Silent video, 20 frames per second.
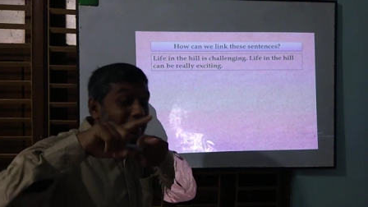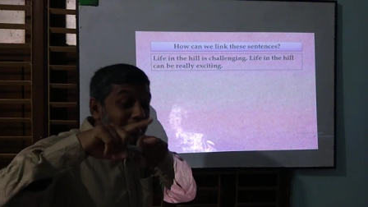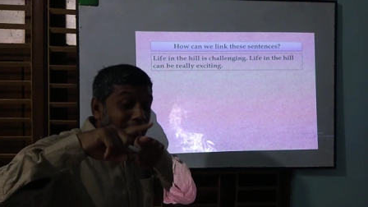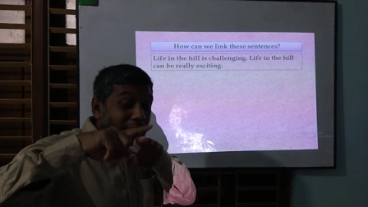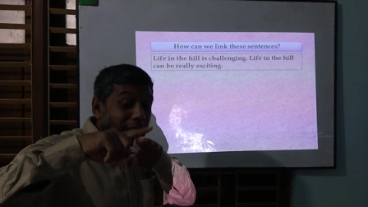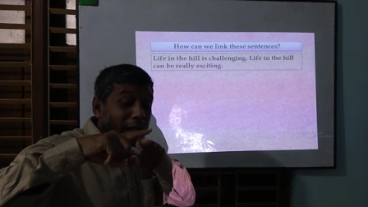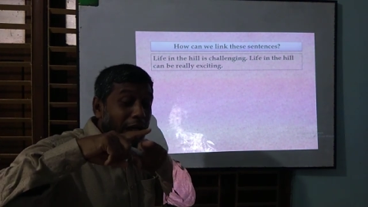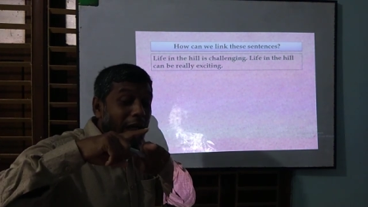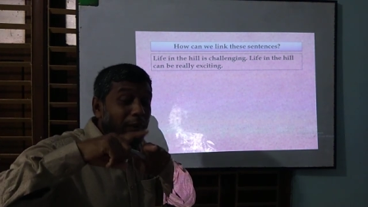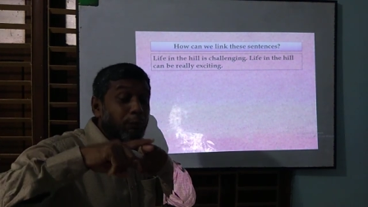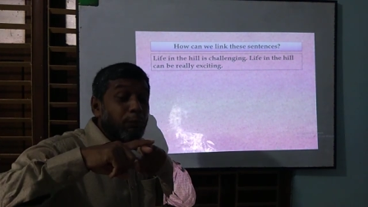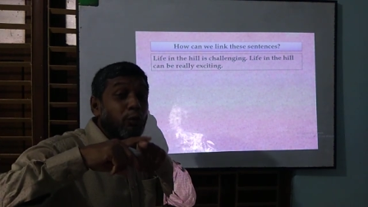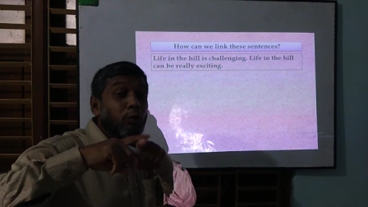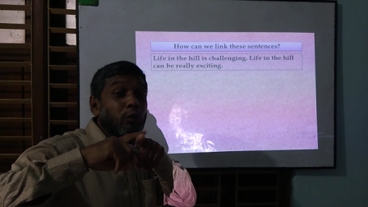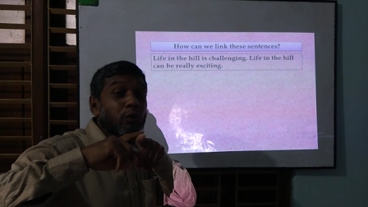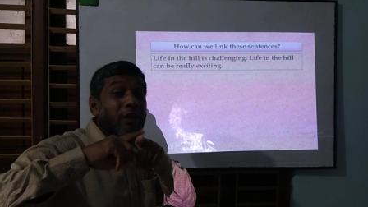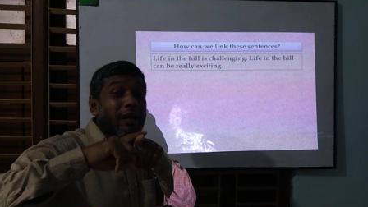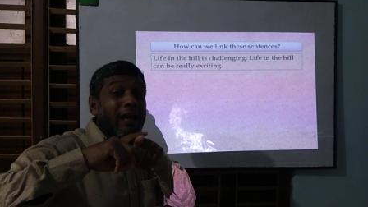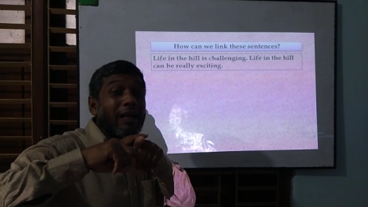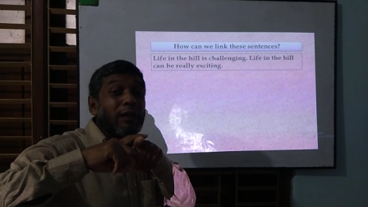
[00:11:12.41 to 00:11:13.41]
You have
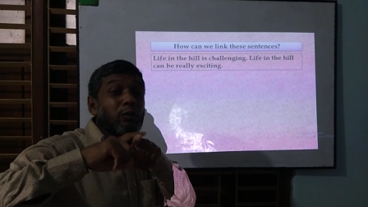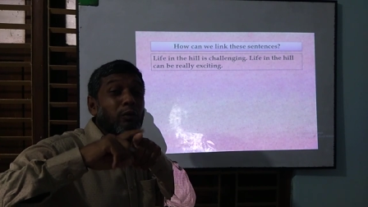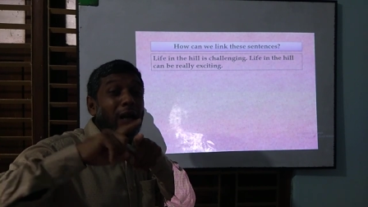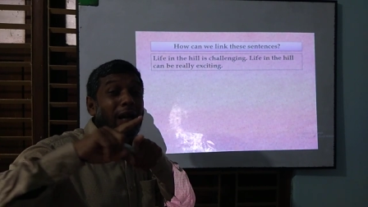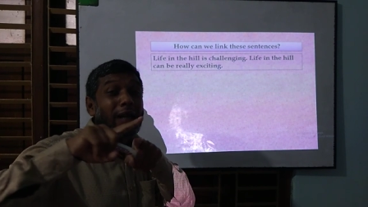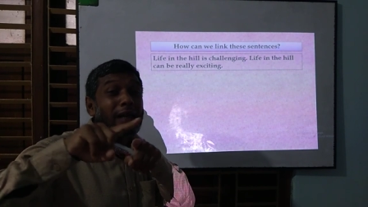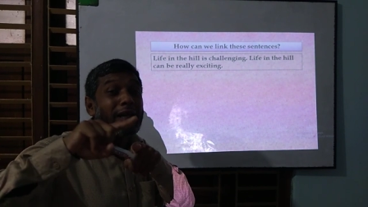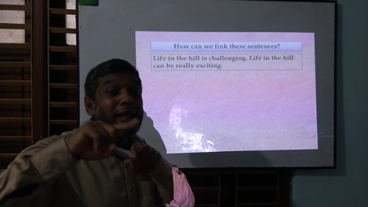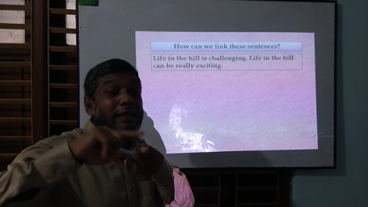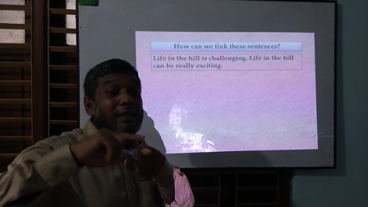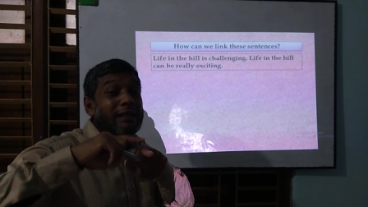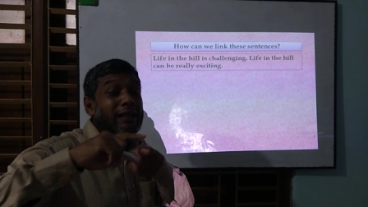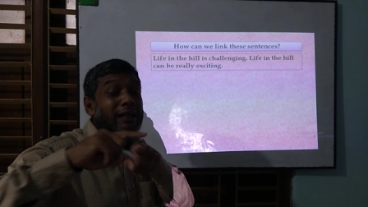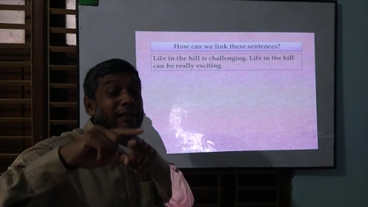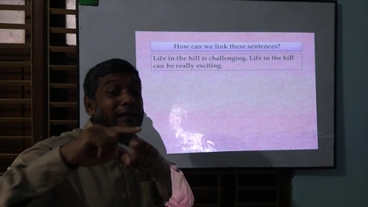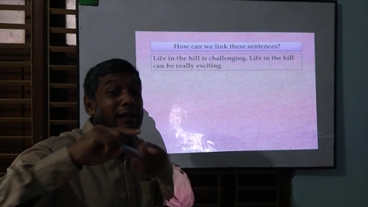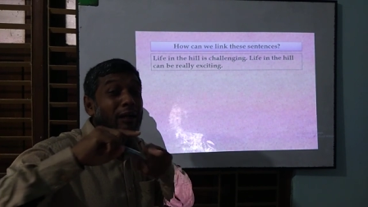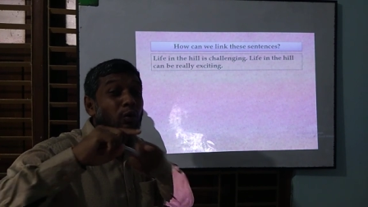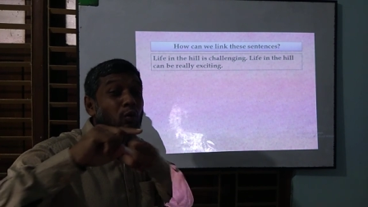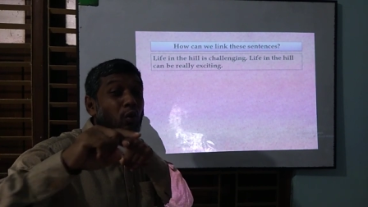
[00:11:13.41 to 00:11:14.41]
to try to
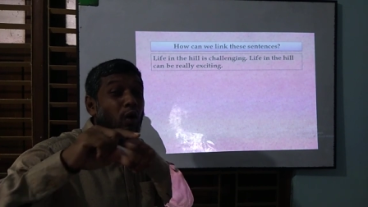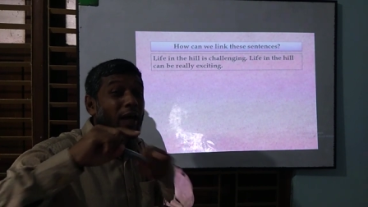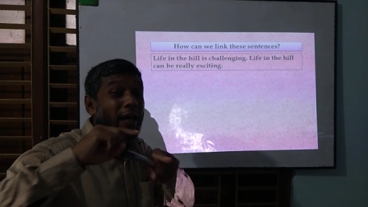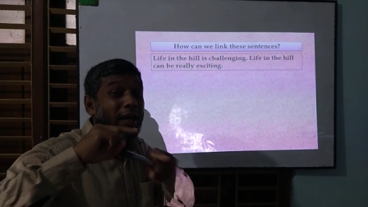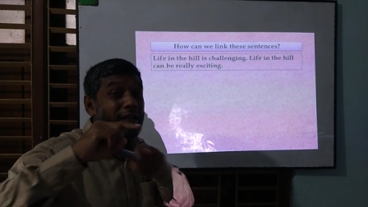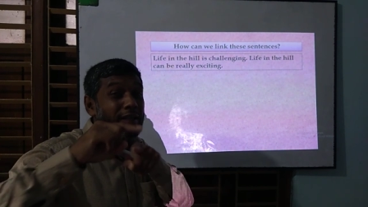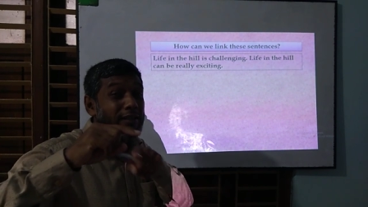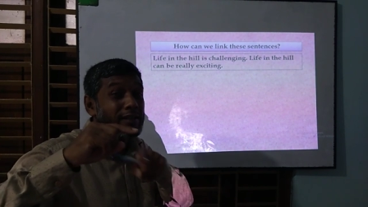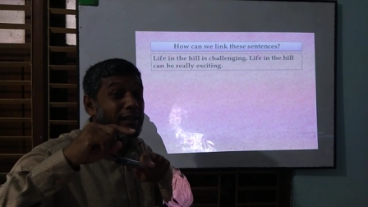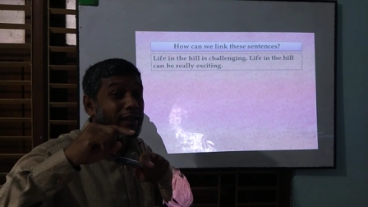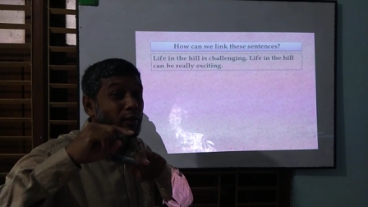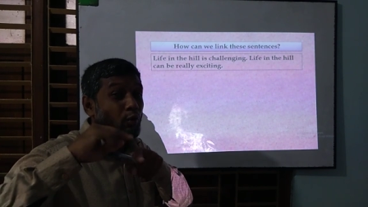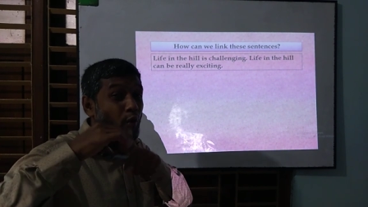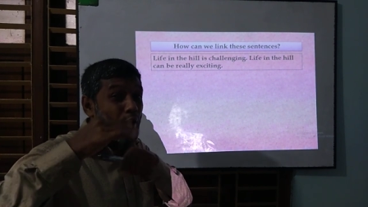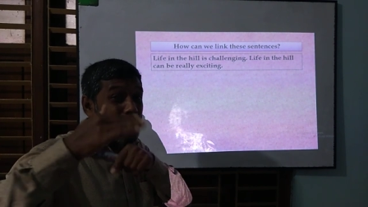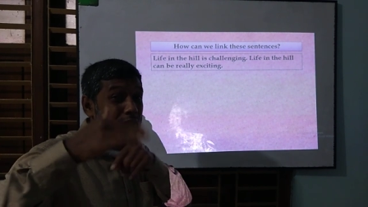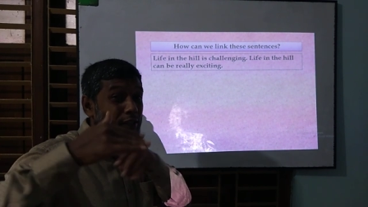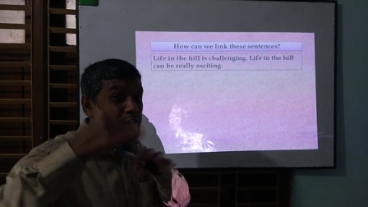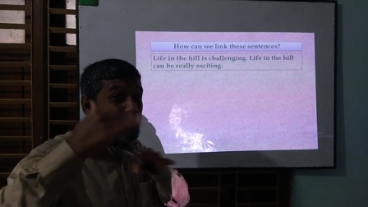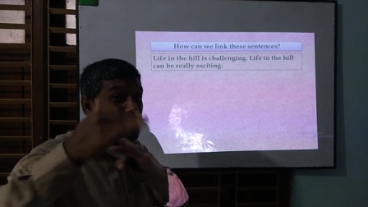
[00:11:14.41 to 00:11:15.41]
understand the coherence and
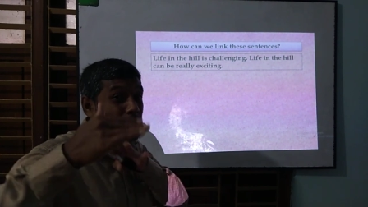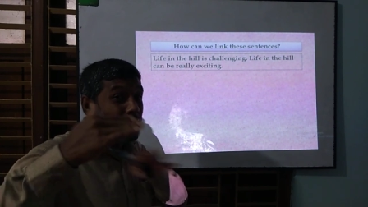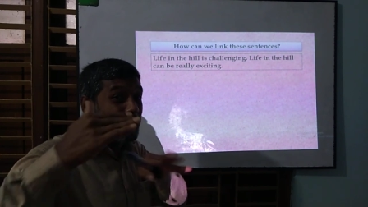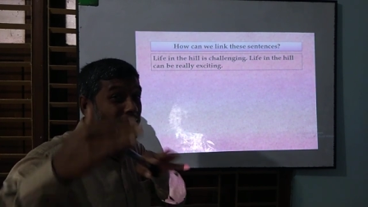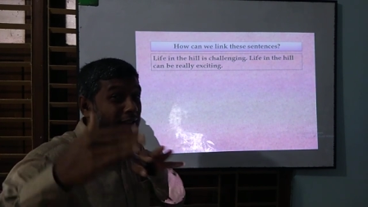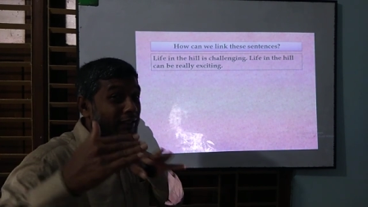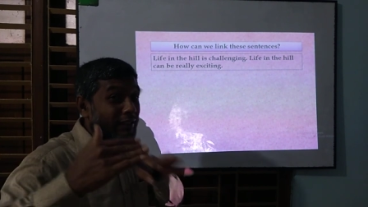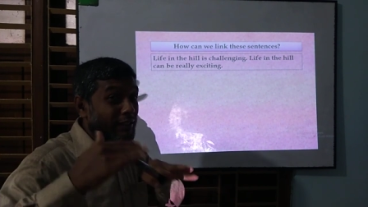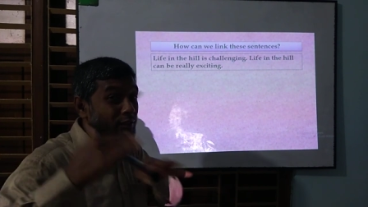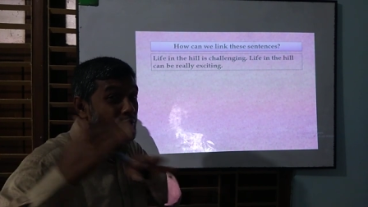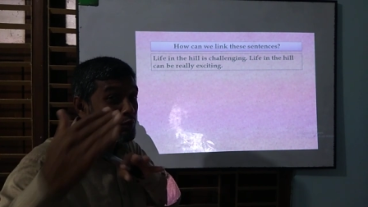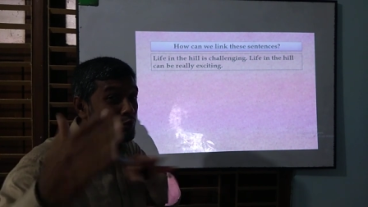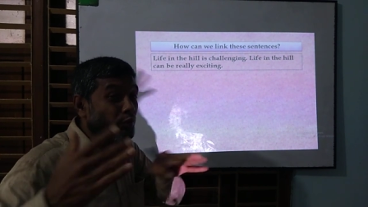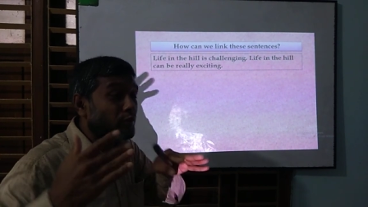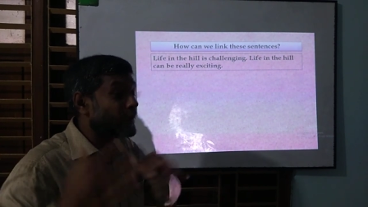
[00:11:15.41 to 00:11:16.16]
cohesion in these 2